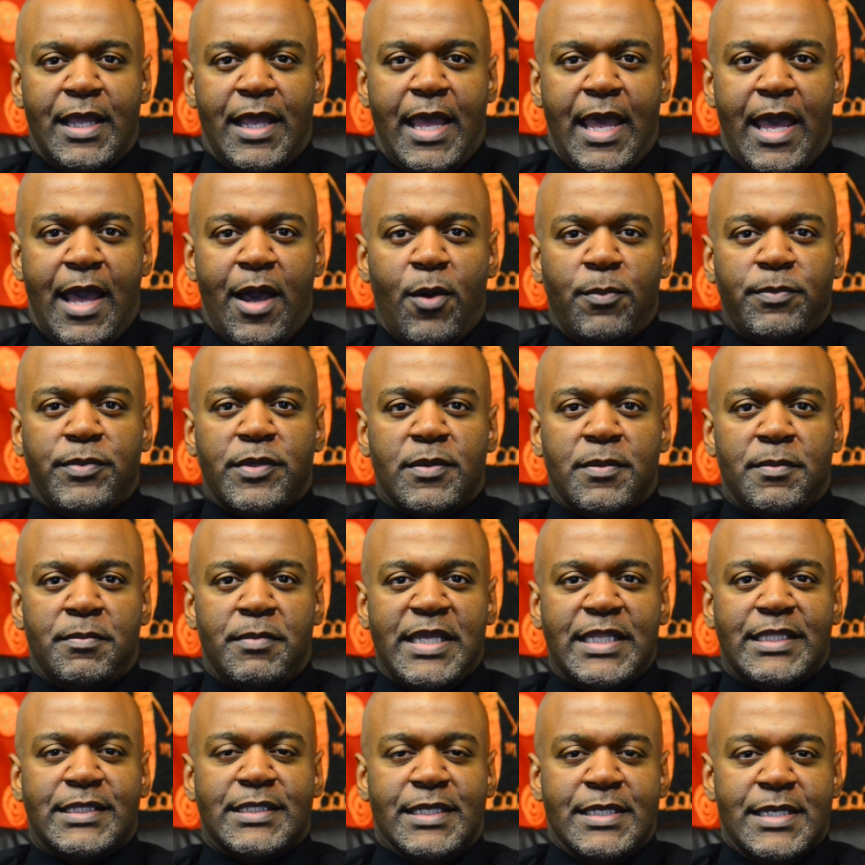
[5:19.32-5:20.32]
help them
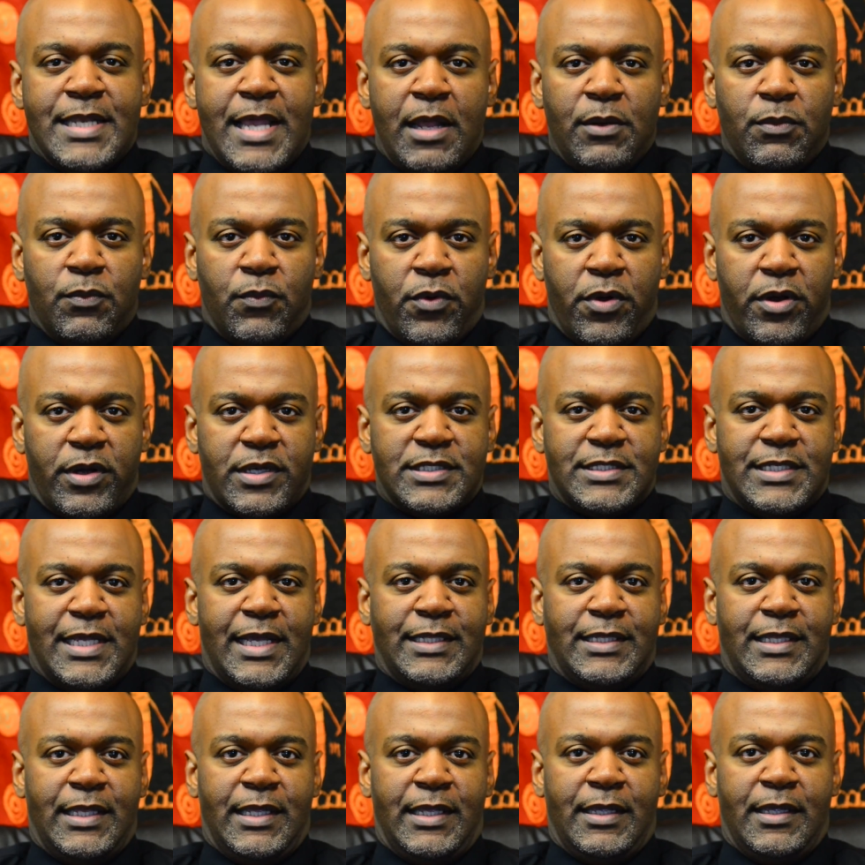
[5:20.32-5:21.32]
meet the networks
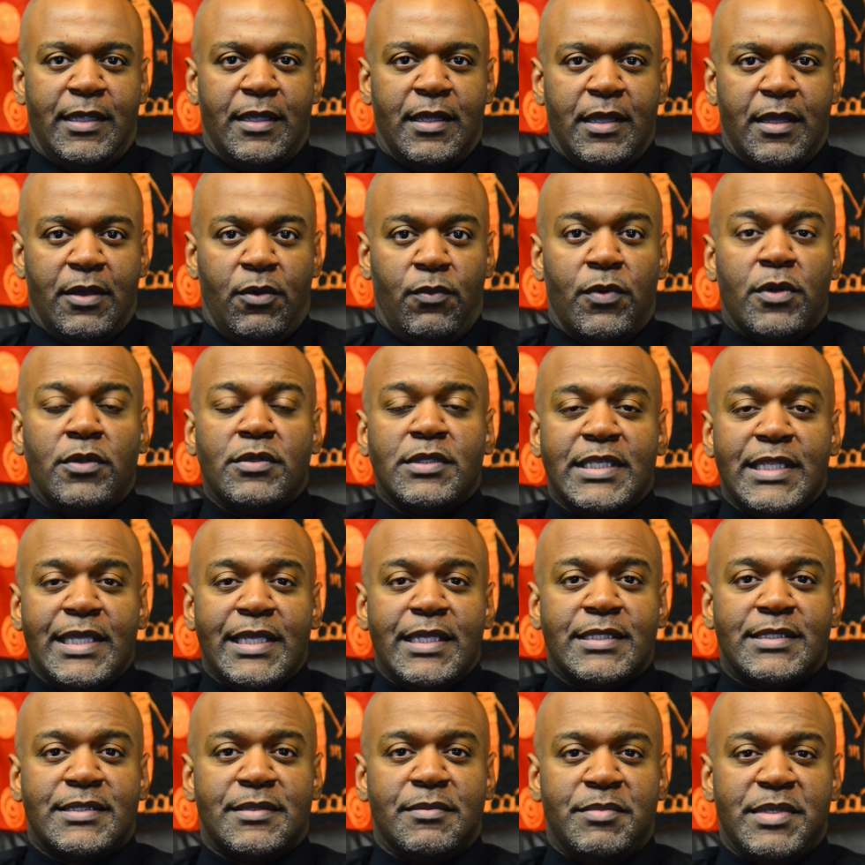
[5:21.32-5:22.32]
that they will
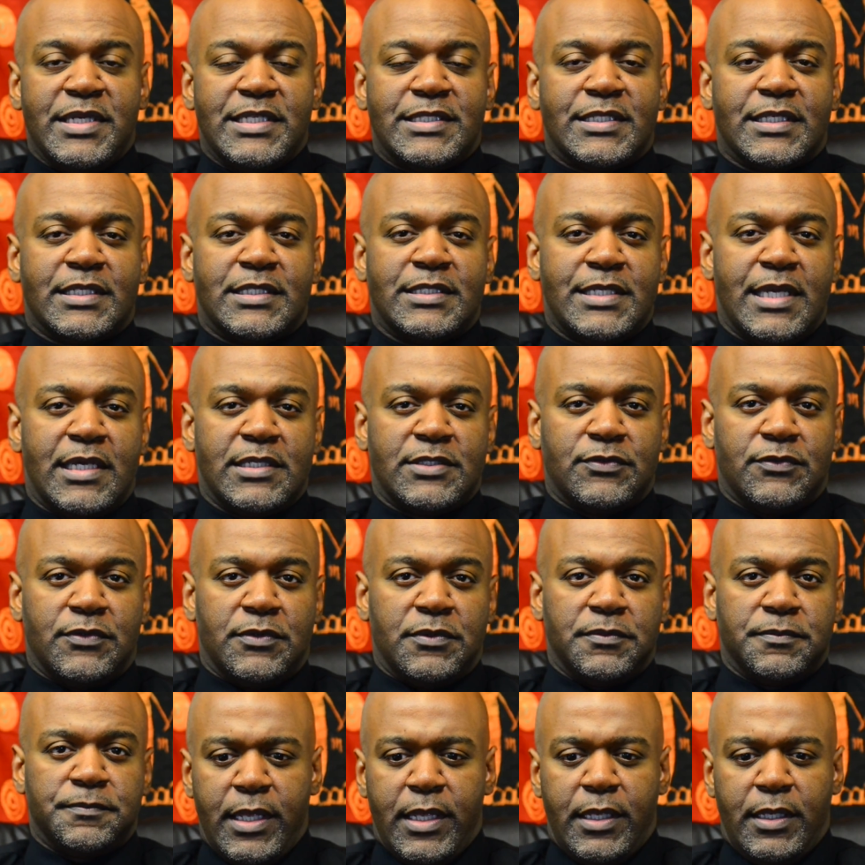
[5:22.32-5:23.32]
need to be successful.